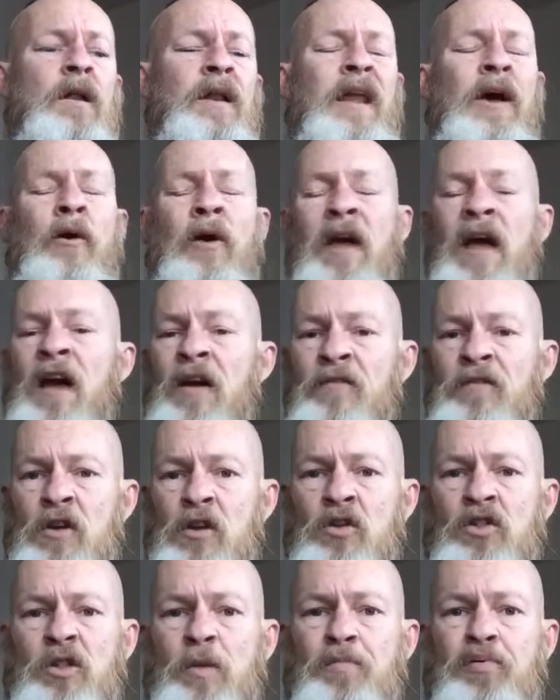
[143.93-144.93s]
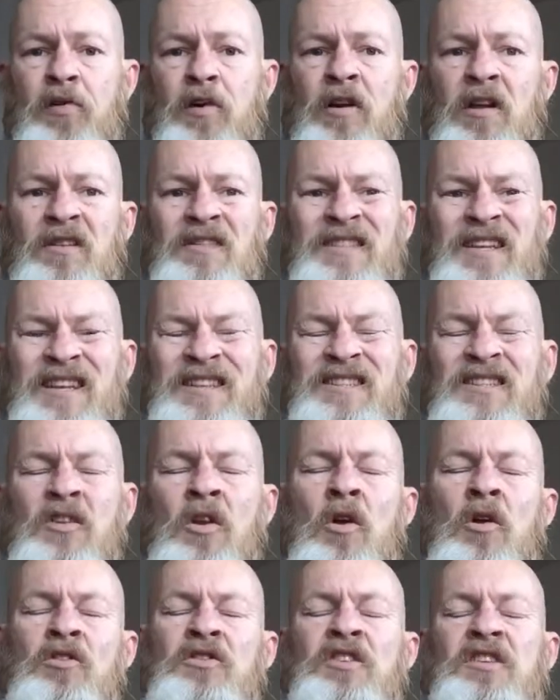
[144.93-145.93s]
Now, I have used the products. It is
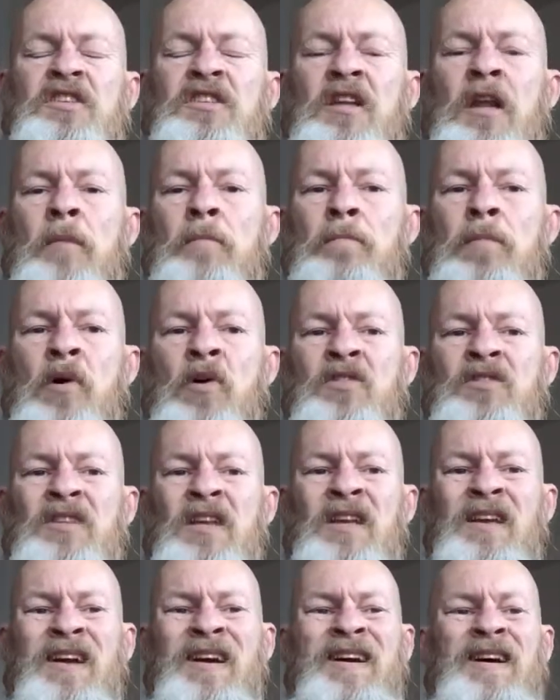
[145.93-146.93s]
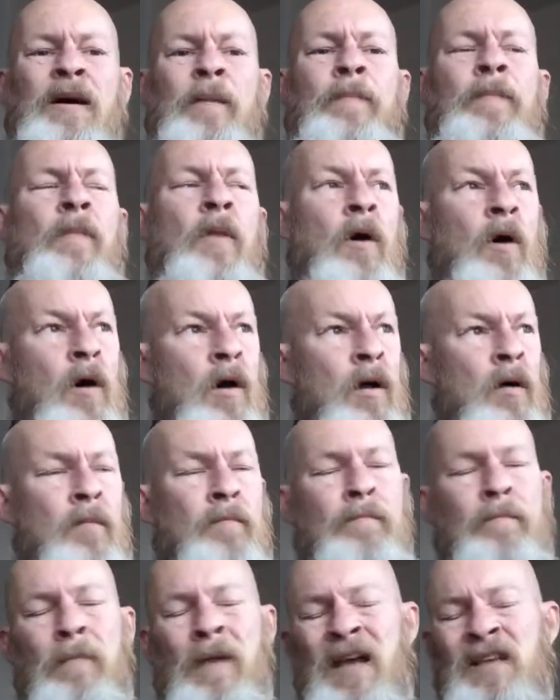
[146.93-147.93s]
not just an unboxing. I'm not a
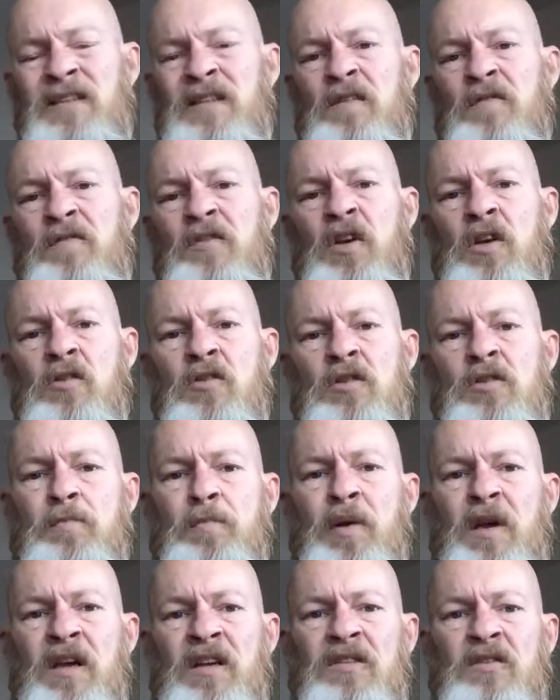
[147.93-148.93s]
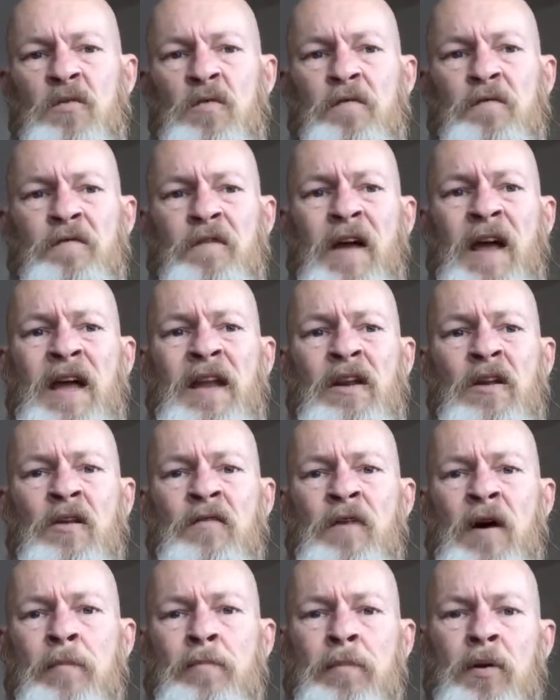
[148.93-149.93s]
massive, huge personal fan
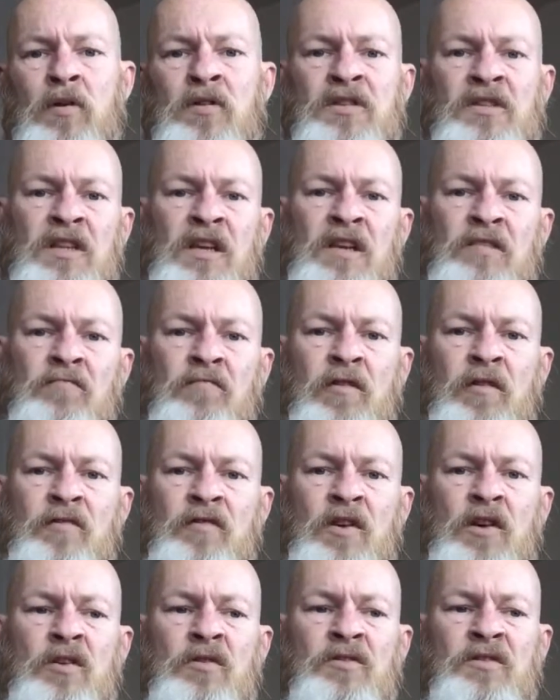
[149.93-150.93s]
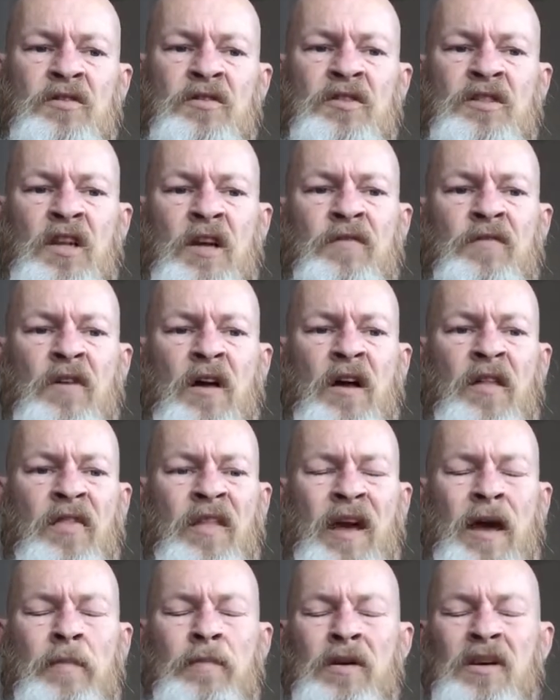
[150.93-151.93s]
of unboxing reviews and stuff like
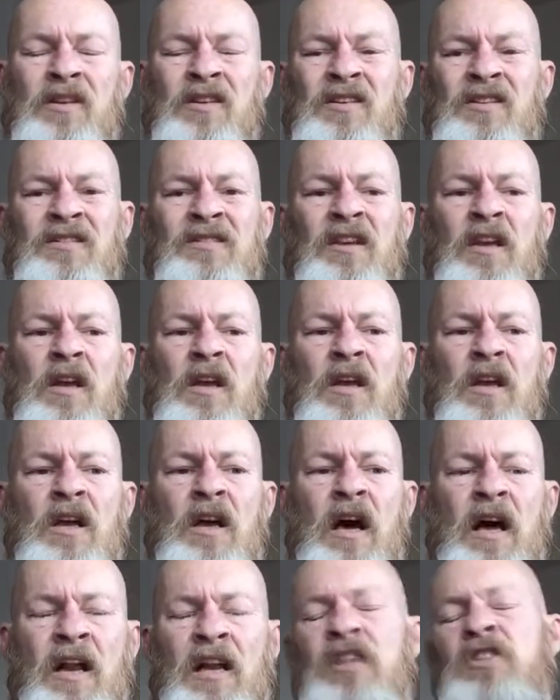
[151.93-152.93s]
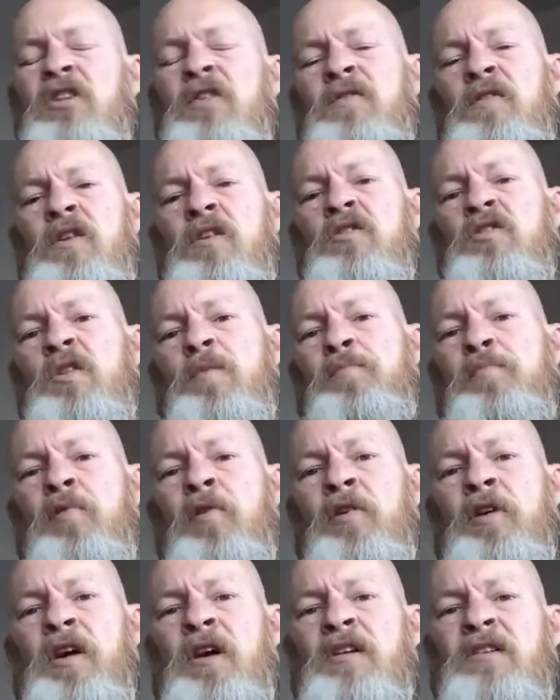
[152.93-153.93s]
that because unless you've used the
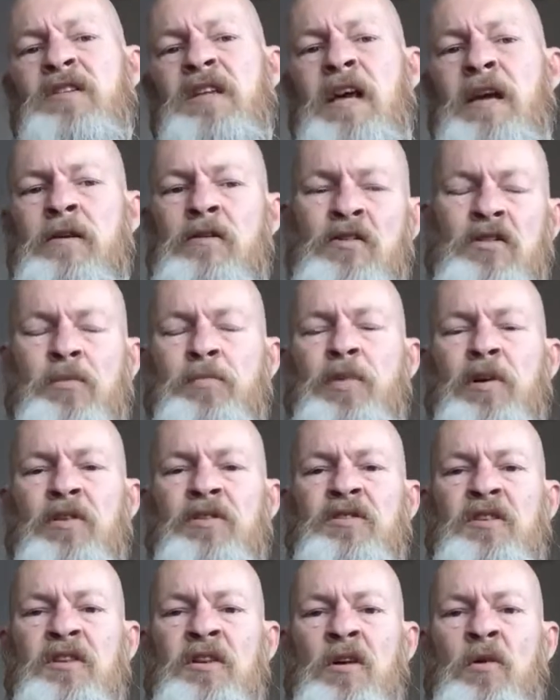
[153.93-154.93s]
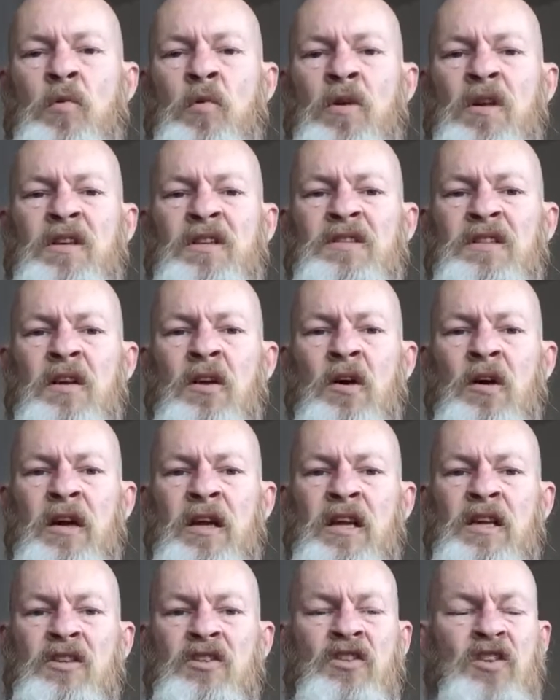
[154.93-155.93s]
product, how are you supposed to know what it's
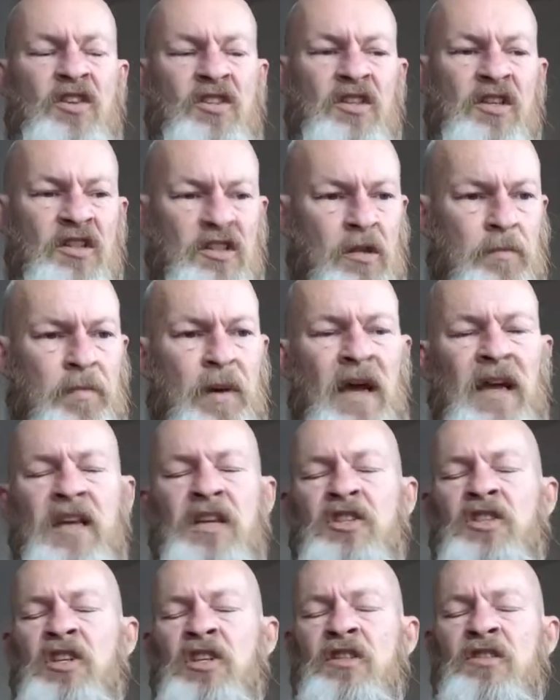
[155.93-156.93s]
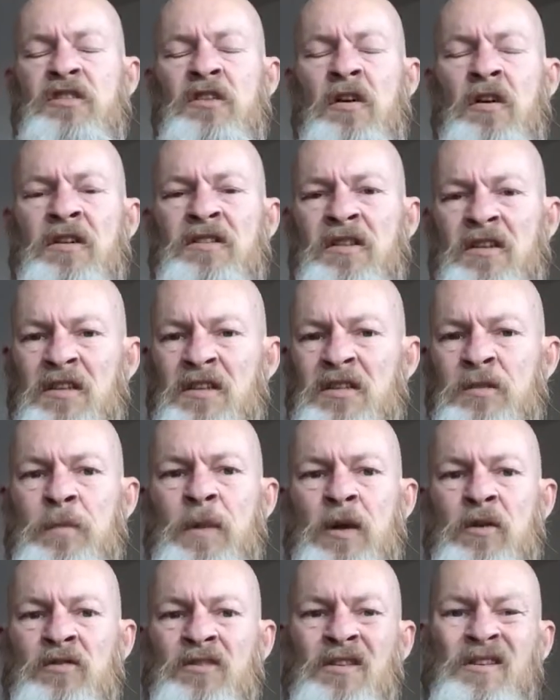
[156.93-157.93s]
like? Just because the packaging's nice and it
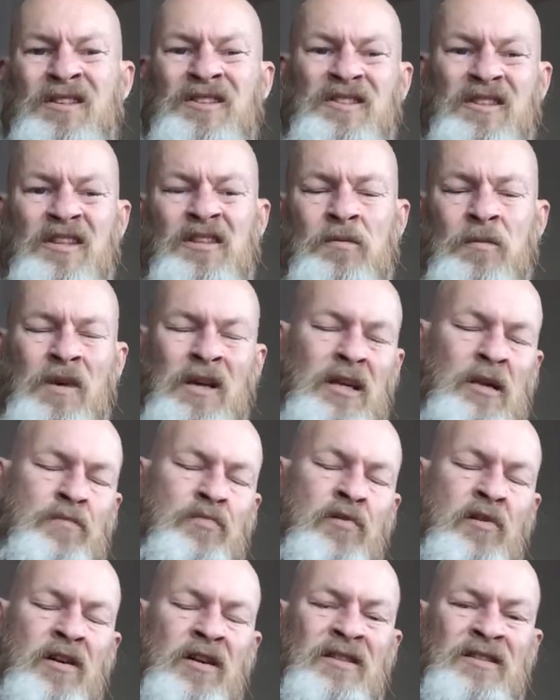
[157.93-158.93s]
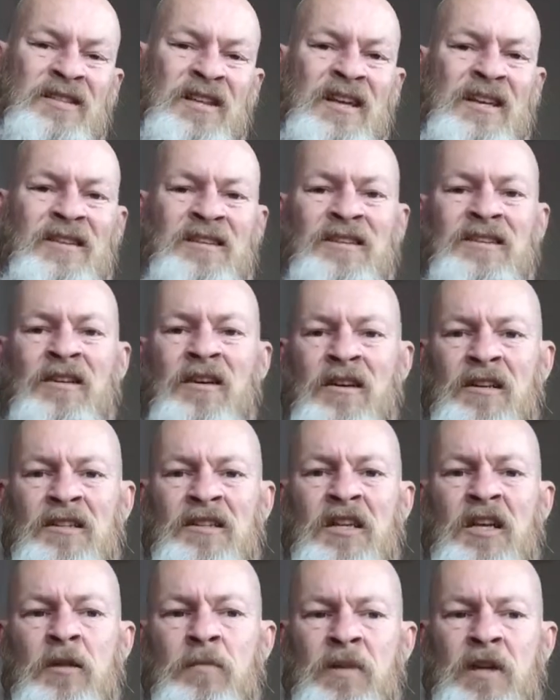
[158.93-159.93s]
smells nice doesn't mean the product inside is
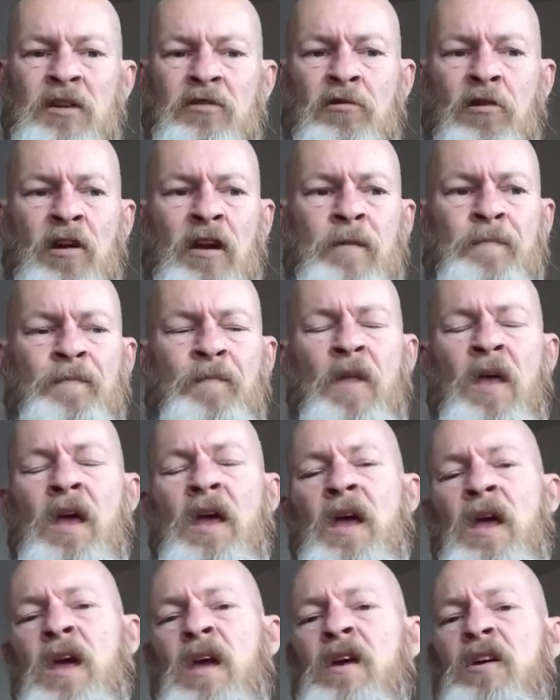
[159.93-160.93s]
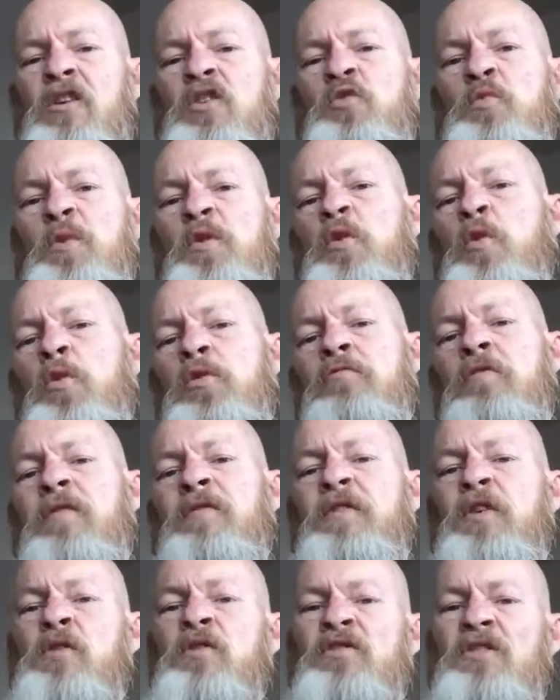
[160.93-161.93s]
going to be great. As with all the
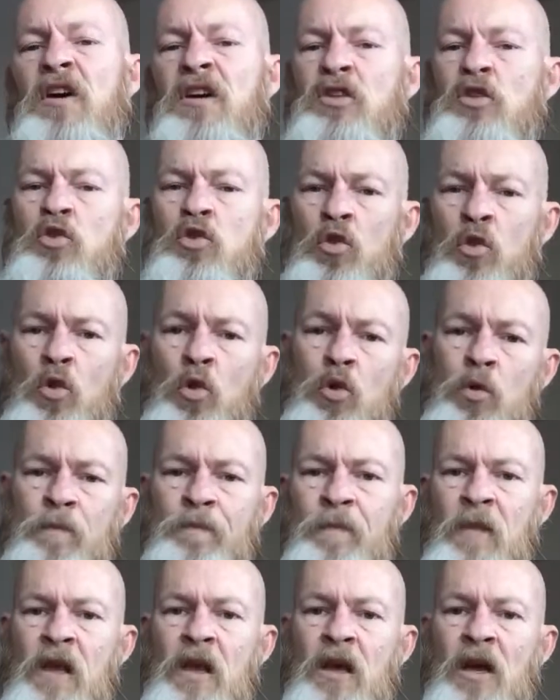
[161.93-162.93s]
reviews I do,